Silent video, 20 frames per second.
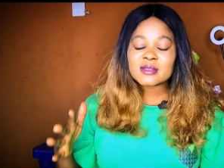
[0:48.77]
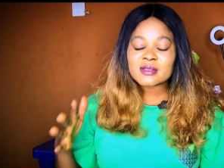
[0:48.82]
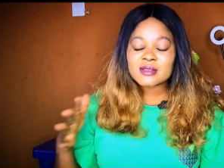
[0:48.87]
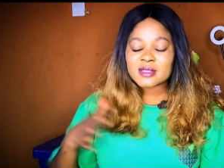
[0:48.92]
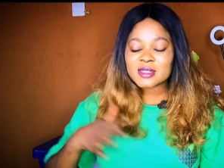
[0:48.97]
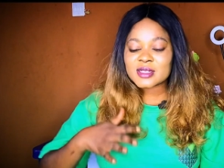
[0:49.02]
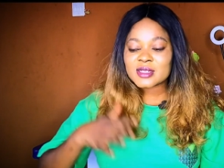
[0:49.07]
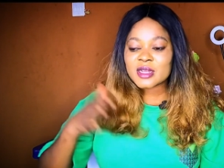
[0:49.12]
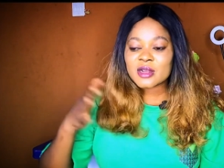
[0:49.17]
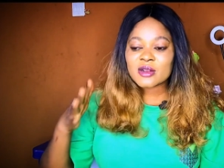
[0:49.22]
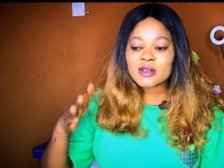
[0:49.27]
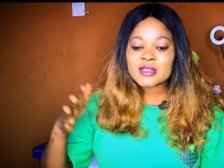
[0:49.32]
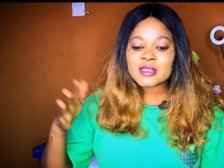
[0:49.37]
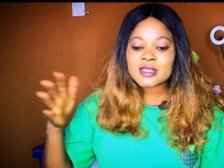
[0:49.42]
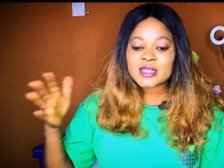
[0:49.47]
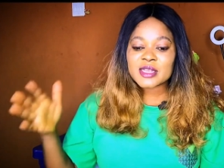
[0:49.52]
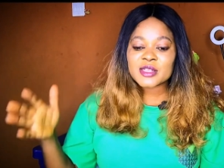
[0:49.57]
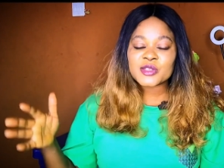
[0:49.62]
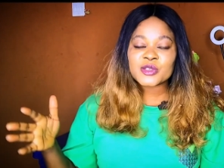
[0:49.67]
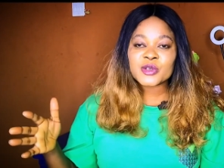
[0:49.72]
The
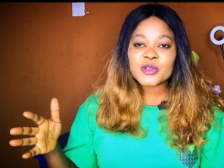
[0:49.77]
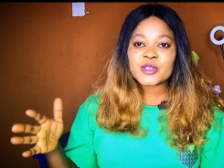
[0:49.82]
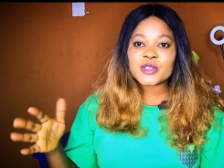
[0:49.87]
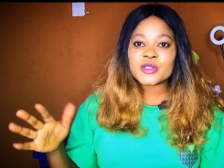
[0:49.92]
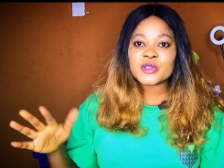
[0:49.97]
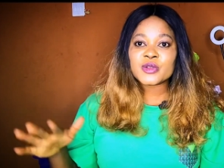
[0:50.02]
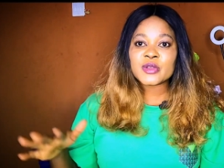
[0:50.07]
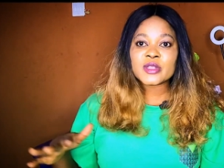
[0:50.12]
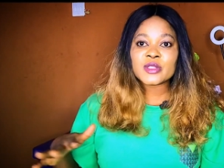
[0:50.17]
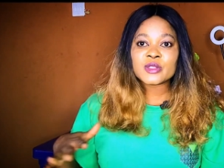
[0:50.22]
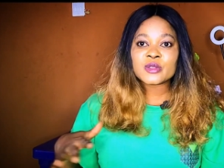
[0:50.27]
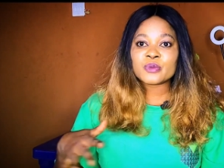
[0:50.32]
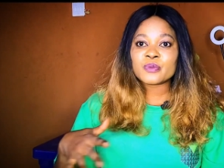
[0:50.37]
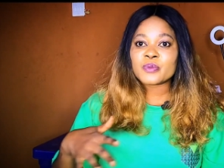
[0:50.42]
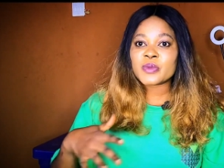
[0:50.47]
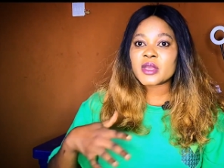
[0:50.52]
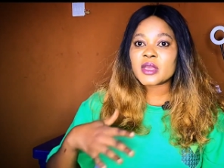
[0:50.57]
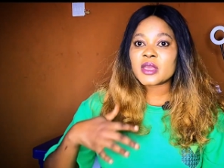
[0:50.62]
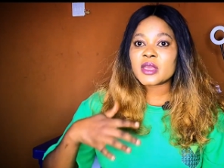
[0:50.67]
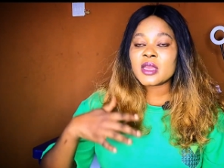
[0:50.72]
second section is going
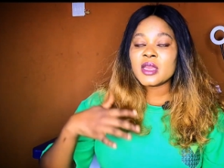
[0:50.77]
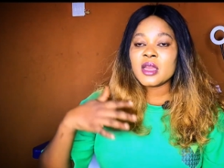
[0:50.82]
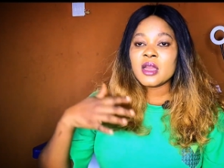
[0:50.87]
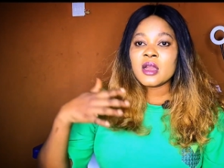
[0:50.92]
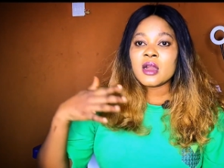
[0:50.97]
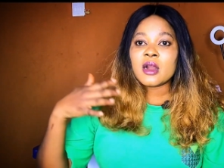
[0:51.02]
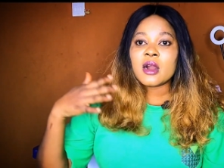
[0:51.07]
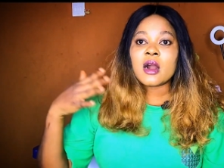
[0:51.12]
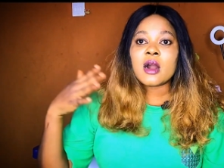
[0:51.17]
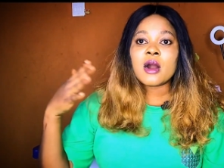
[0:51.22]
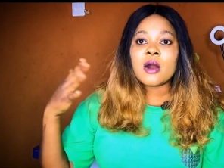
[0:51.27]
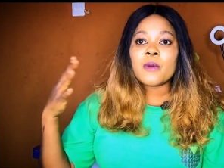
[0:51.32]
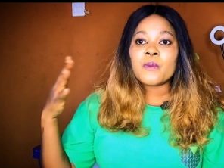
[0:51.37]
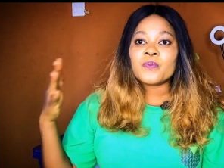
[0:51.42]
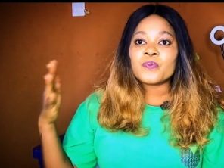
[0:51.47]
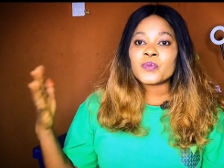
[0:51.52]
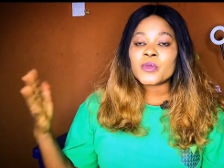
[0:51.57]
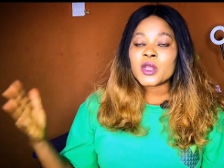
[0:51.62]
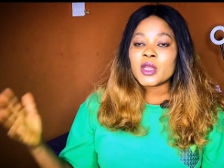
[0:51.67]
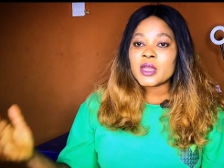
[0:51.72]
to be
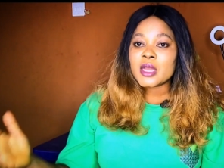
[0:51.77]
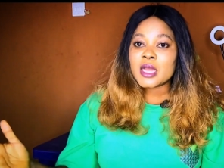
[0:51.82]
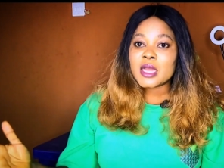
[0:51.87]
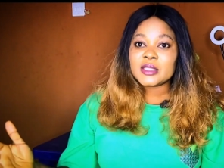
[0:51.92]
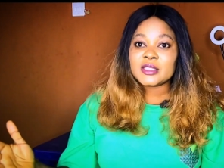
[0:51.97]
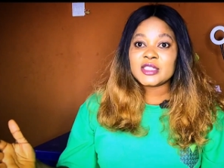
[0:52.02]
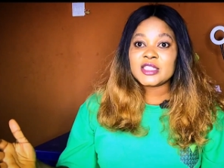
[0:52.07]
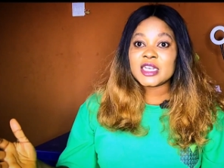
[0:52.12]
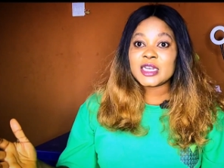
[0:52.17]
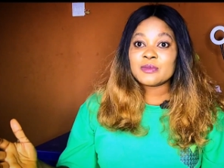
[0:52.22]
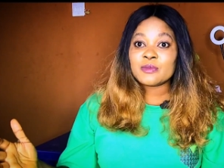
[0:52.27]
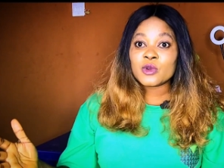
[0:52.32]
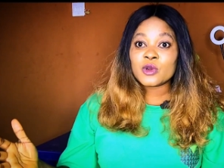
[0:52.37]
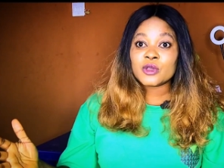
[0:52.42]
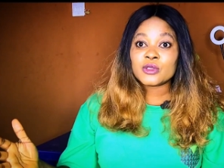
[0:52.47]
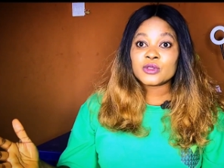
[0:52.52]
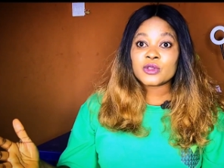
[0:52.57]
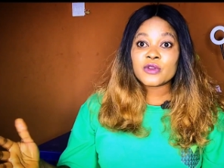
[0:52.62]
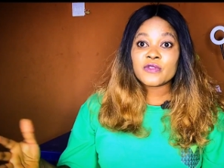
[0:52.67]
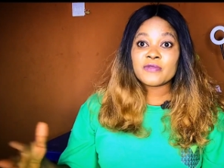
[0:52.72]
JAMB
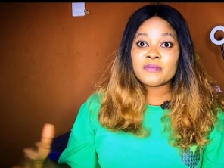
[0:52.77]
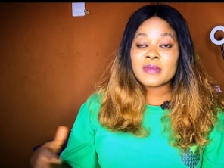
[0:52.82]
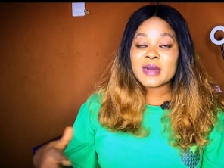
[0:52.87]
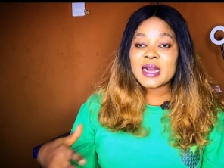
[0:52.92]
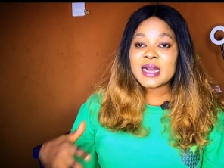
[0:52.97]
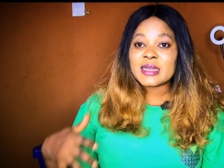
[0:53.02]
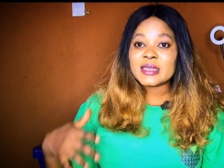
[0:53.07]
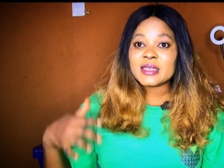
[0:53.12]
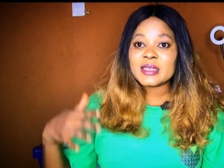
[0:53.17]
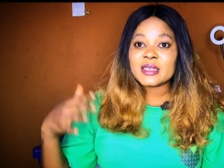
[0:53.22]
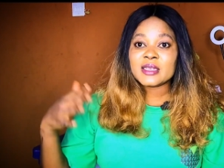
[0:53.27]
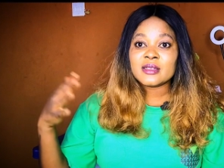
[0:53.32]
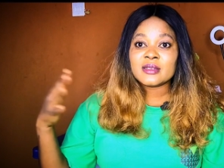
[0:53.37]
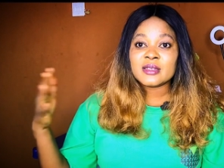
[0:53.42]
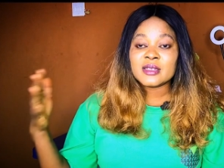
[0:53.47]
cutoff mark,